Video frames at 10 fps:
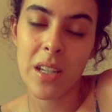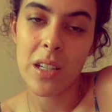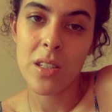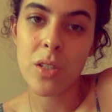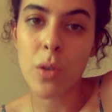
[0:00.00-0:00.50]

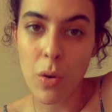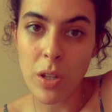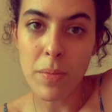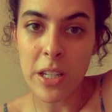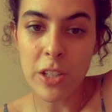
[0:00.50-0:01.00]
So go to
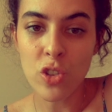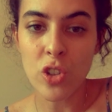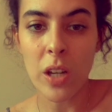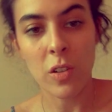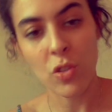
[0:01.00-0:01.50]
the beach
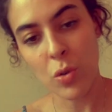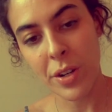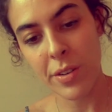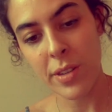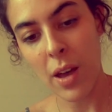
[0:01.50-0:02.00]
and enjoy
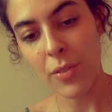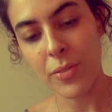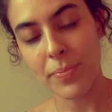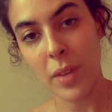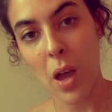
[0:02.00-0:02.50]
yourself.
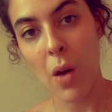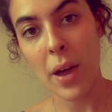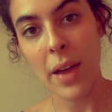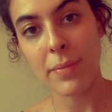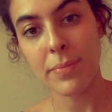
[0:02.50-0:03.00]

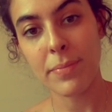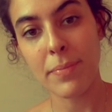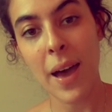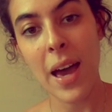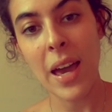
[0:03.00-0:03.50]
Okay,
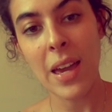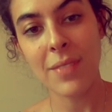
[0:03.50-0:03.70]
bye.